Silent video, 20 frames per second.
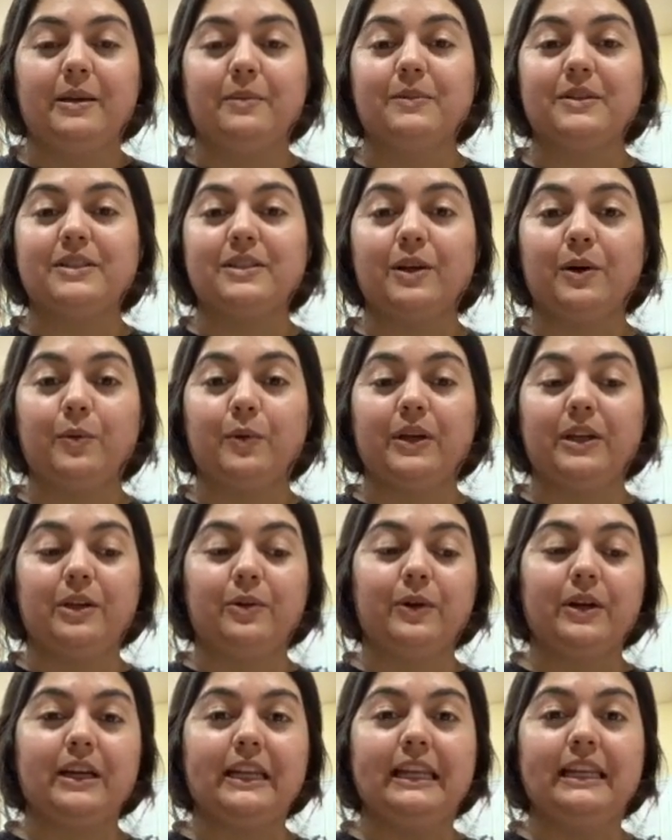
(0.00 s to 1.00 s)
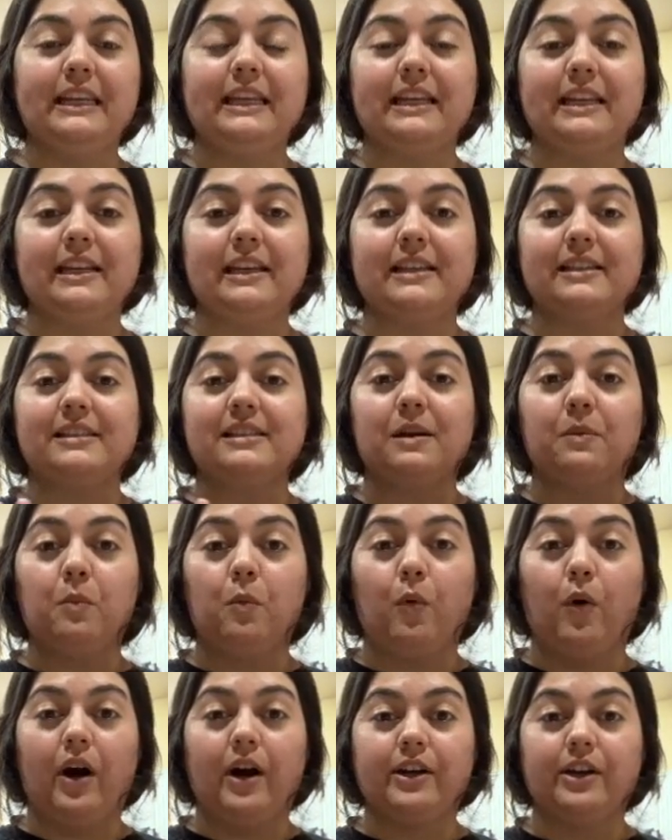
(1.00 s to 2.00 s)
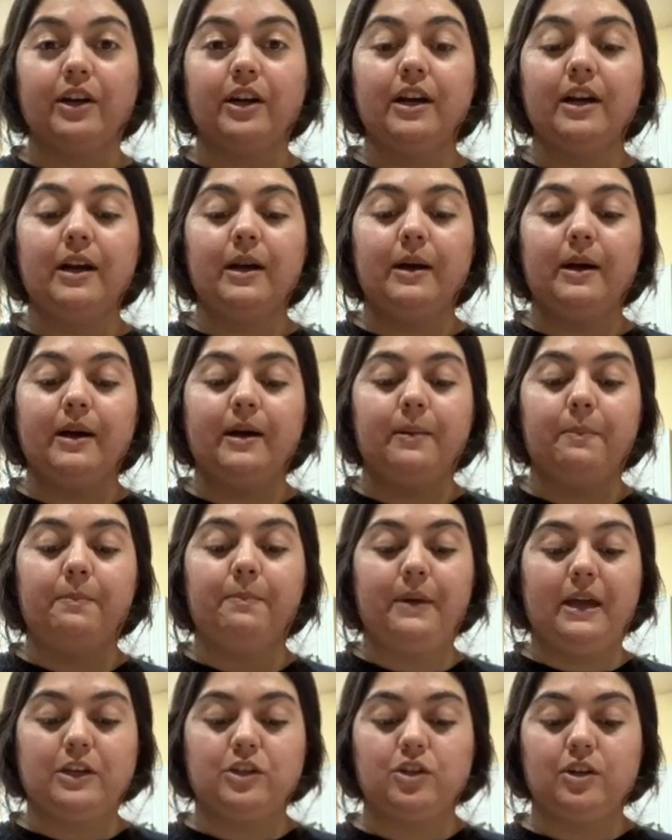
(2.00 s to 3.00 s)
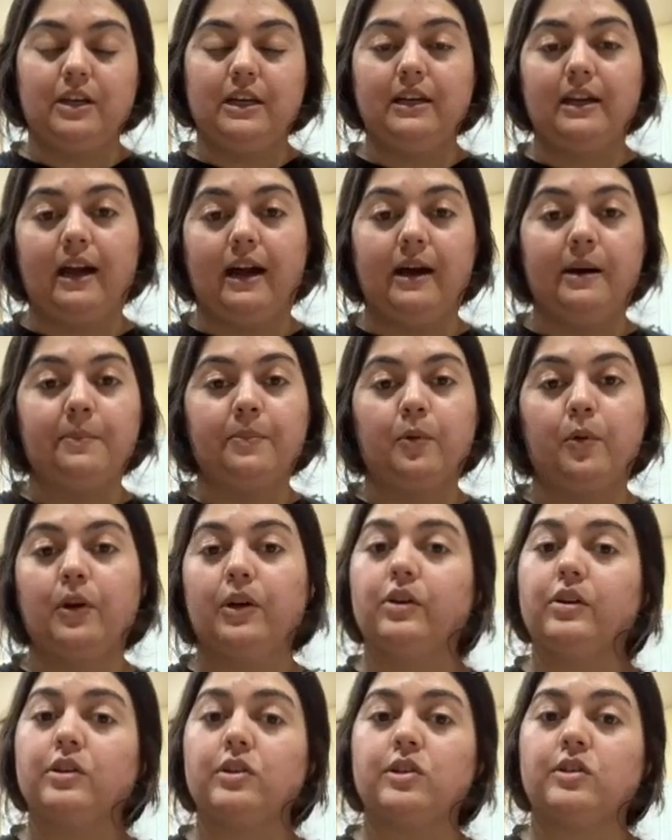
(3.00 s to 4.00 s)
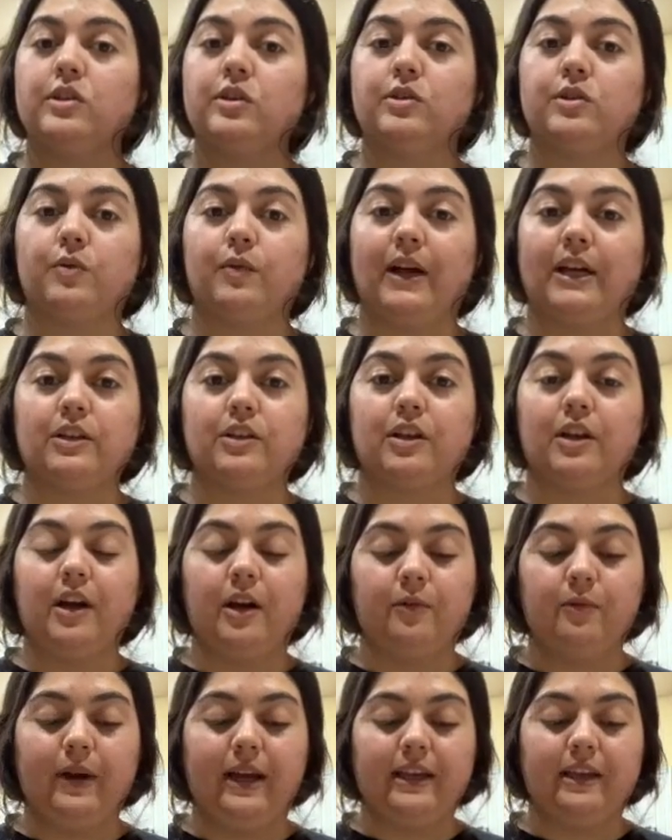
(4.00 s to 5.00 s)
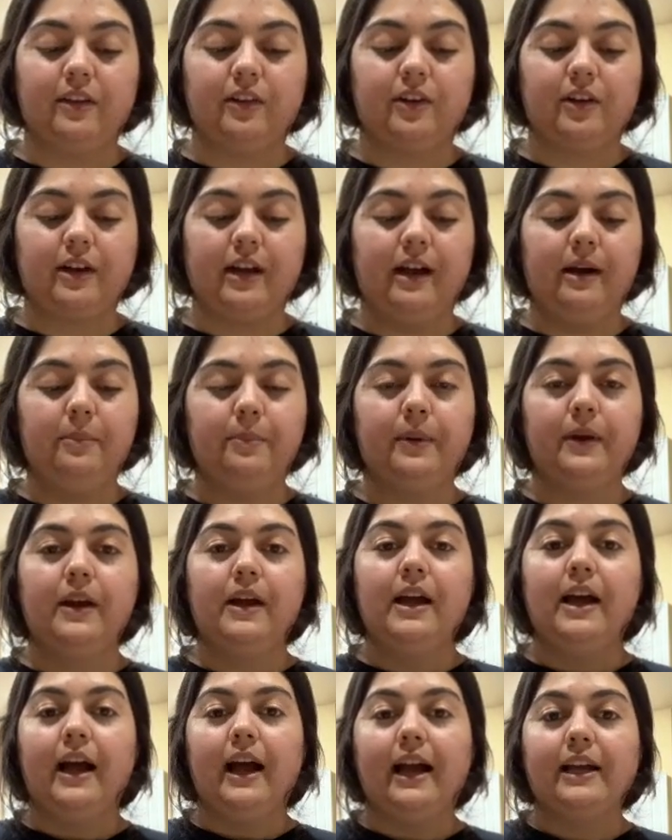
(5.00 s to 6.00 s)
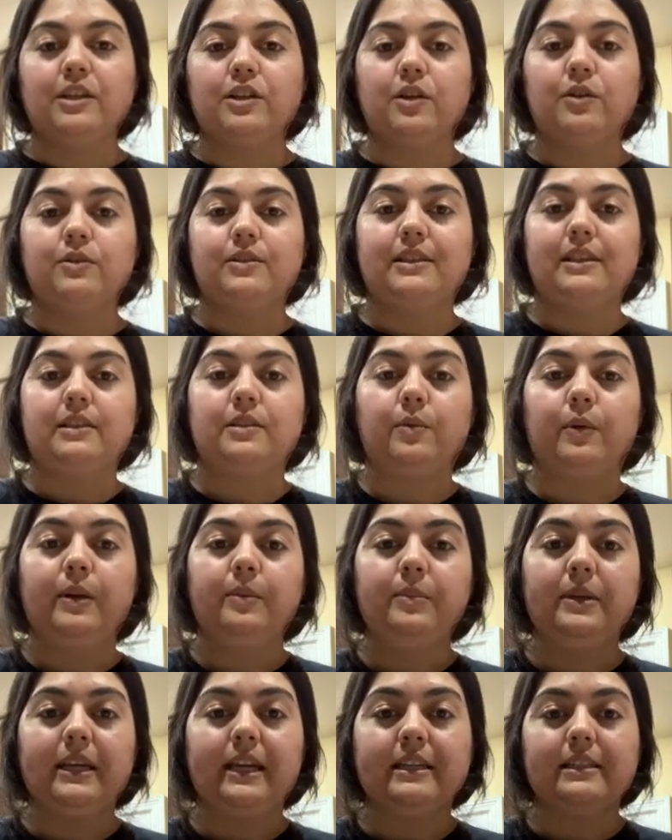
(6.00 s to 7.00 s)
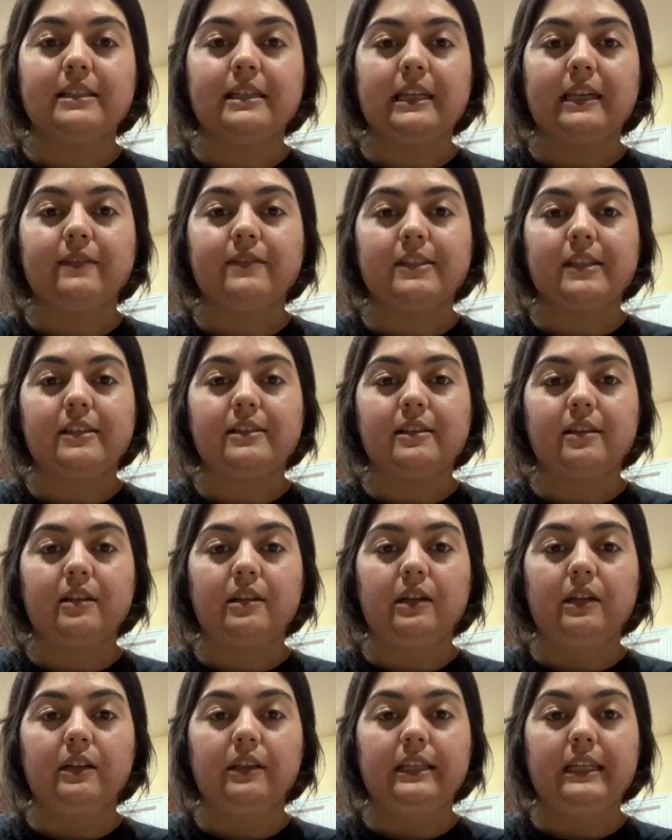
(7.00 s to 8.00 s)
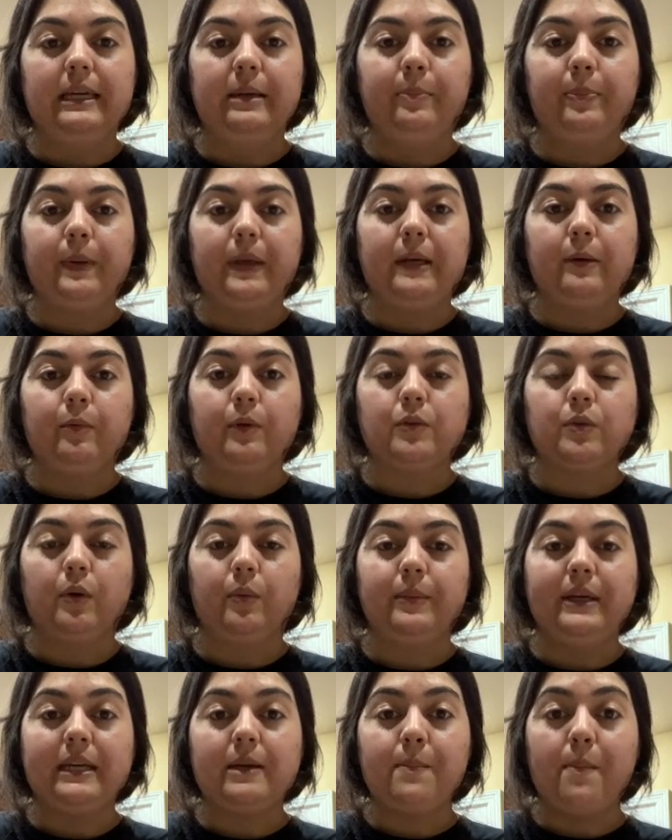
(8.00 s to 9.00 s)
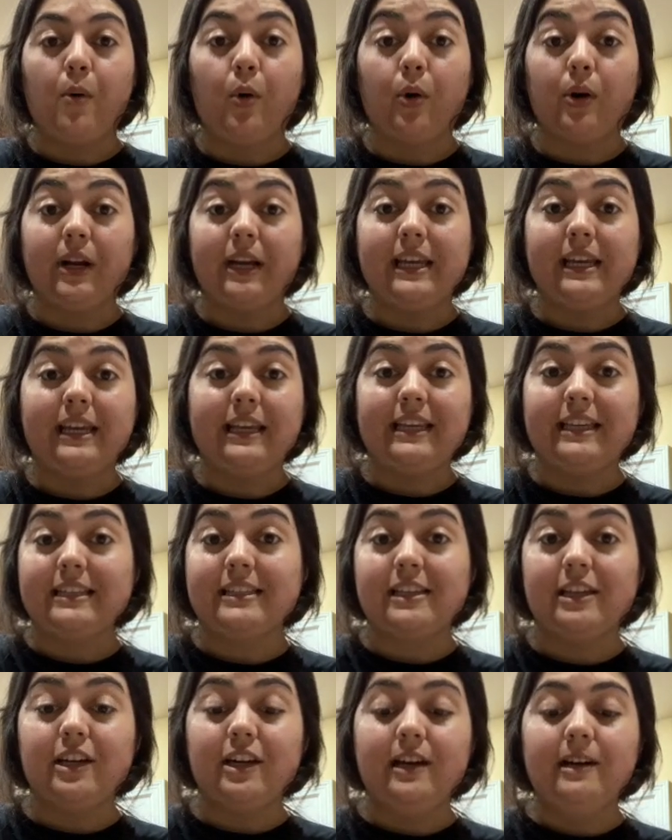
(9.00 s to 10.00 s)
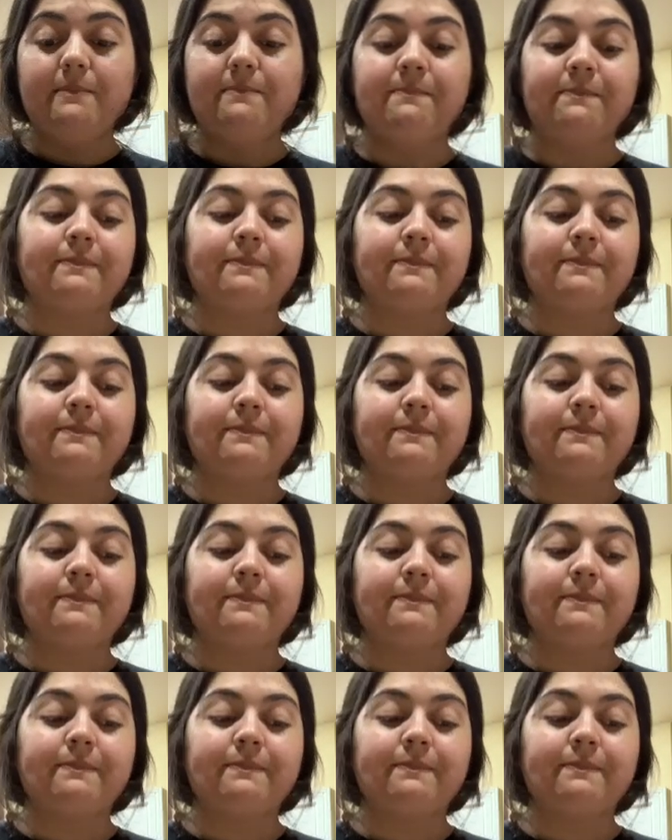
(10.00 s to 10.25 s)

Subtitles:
So what you're going to need is some water, a measuring cup, or you can just use a regular cup. I chose this one because it gives us a little lip, which will make pouring easier.